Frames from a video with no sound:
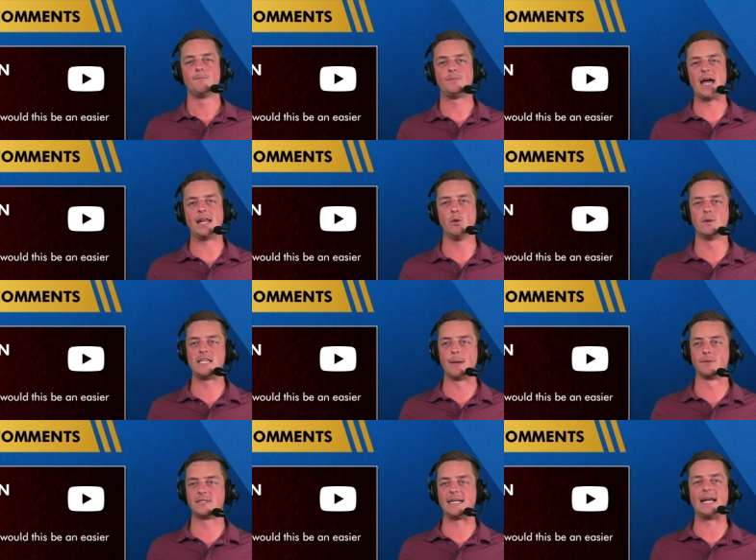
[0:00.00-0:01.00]
that he was
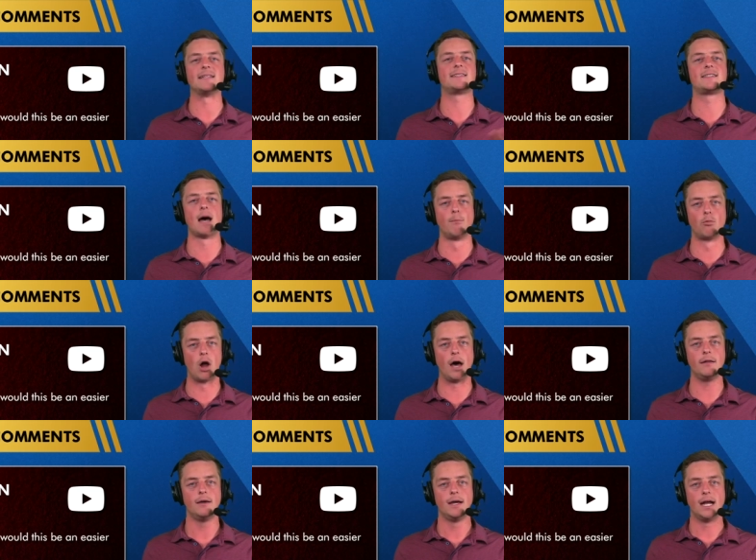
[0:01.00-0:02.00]
able to get some
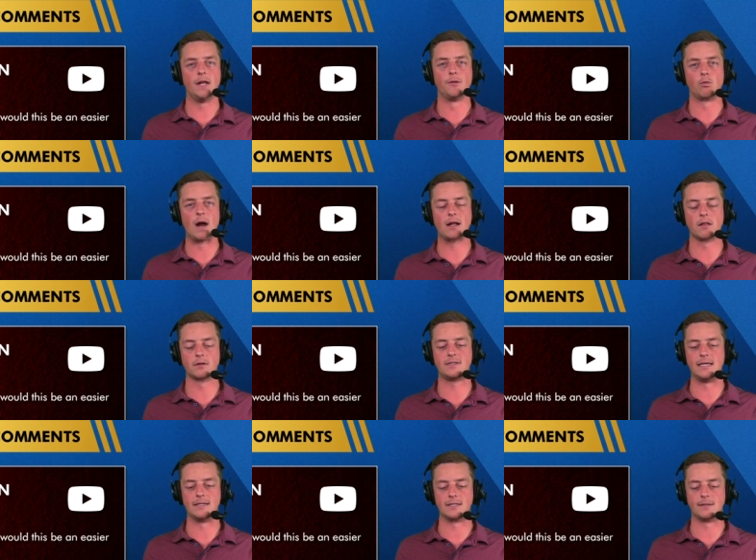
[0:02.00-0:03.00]
run in the regular
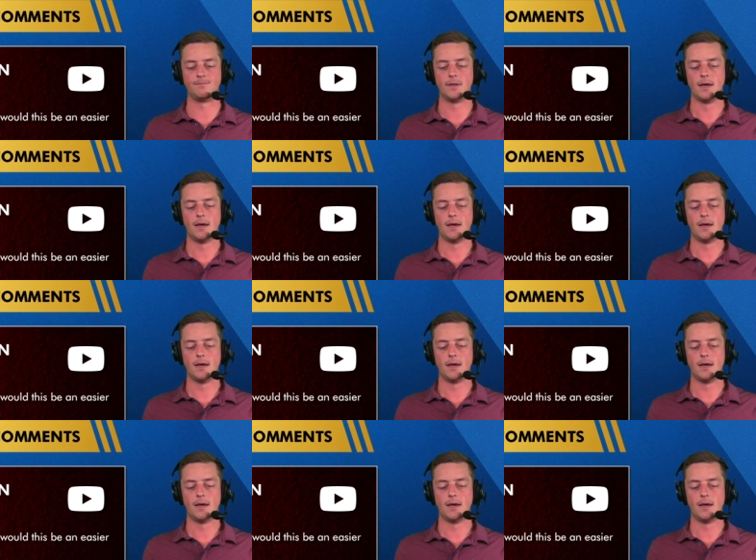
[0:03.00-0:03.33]
season